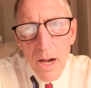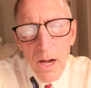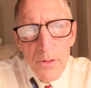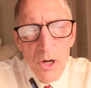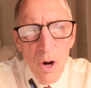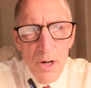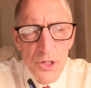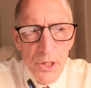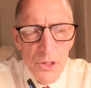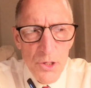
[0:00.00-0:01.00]
the cars
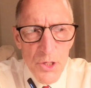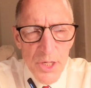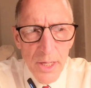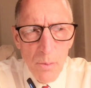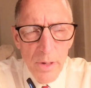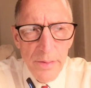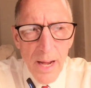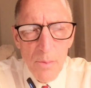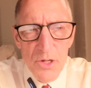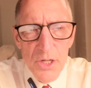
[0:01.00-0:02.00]
you should stick with,
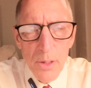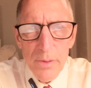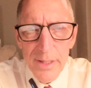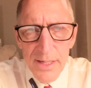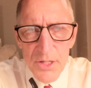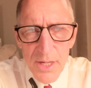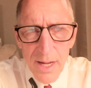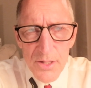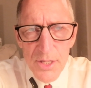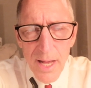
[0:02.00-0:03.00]
I would stick with
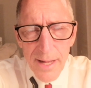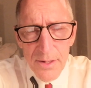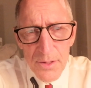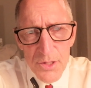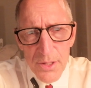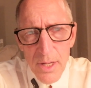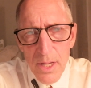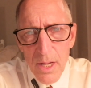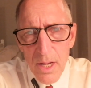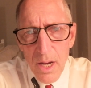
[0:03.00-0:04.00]
Nissans, Hondas,
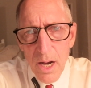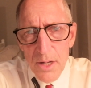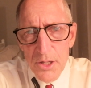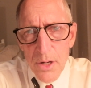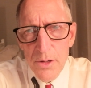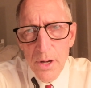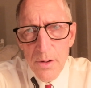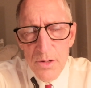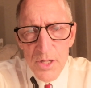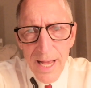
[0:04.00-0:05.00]

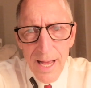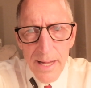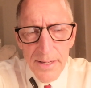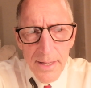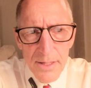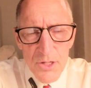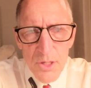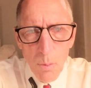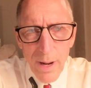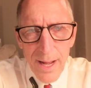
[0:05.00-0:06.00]
Toyotas,
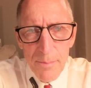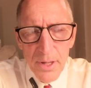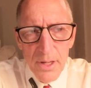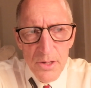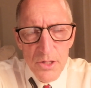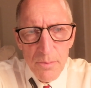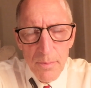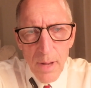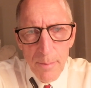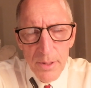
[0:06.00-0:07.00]
Hyundais. Why? Because
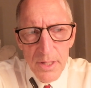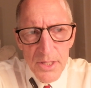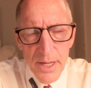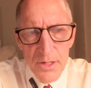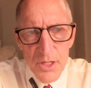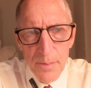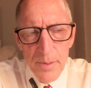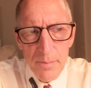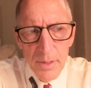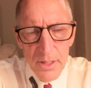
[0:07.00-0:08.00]
I'm going to tell you
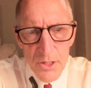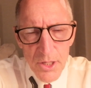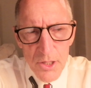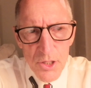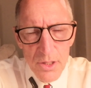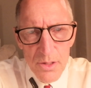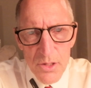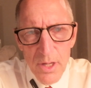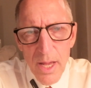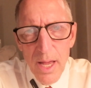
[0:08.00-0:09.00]
something,
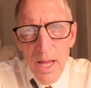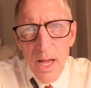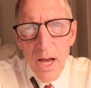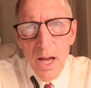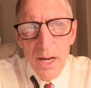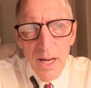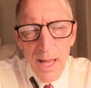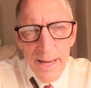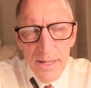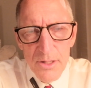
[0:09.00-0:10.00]
Petitions
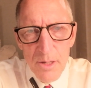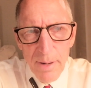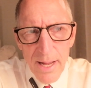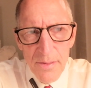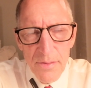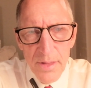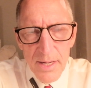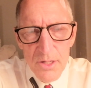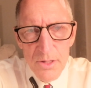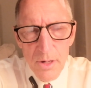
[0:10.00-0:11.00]
like to buy
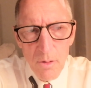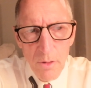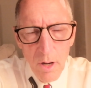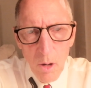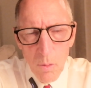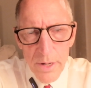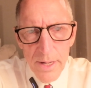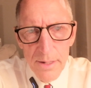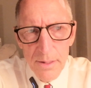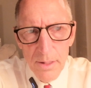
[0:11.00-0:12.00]
things that are on the lower
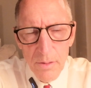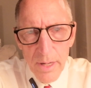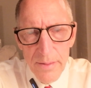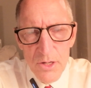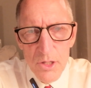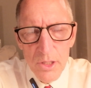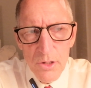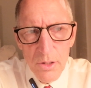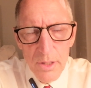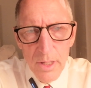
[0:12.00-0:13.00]
end, okay? That's
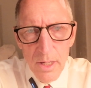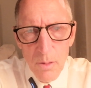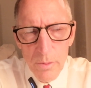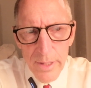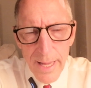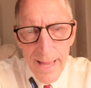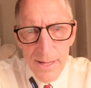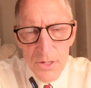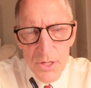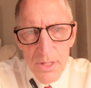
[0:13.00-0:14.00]
good with
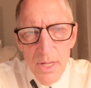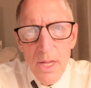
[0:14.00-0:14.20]
gas.